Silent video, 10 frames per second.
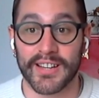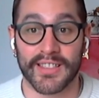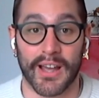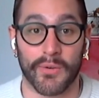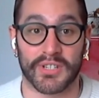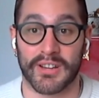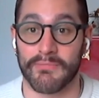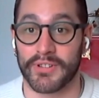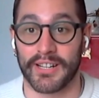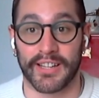That was
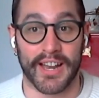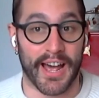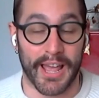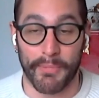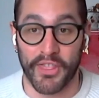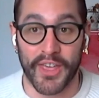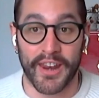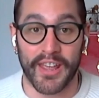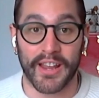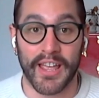completely non-empathetic.